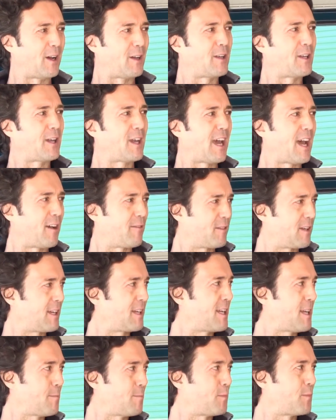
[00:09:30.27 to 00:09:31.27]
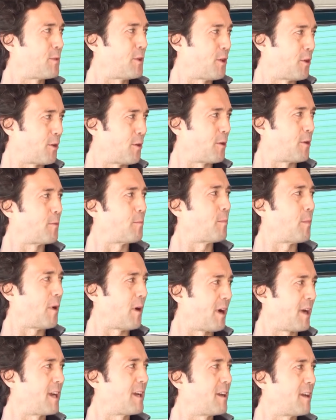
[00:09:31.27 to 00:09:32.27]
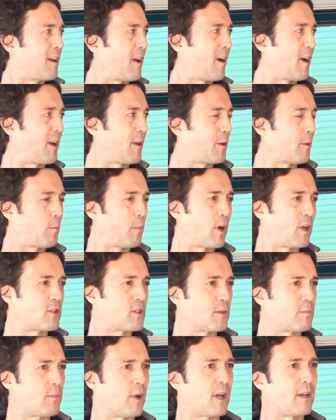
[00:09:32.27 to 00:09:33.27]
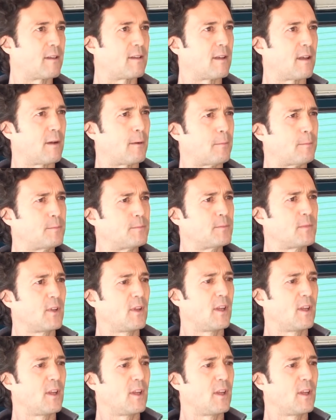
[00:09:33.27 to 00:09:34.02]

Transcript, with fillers: you have to keep your mind and eye on the budget, but um,